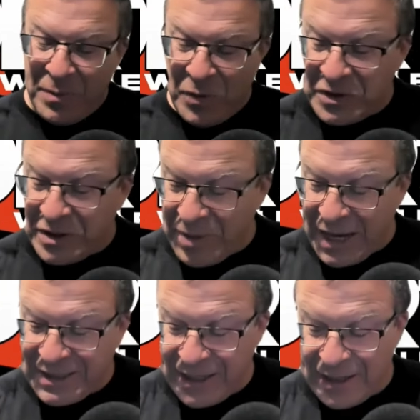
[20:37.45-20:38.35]
Moose and
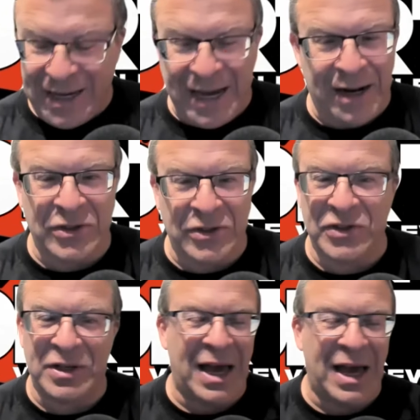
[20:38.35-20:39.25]
Mike Santana
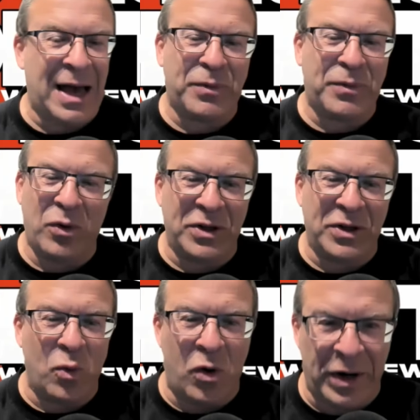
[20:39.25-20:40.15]
just absolutely went
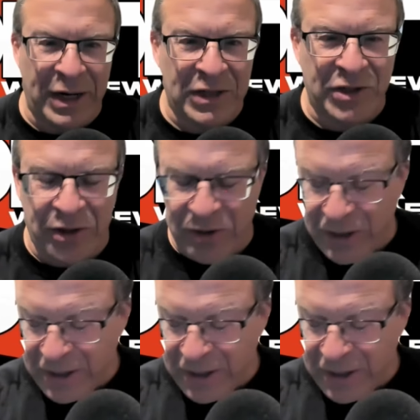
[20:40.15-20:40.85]
to war on each other.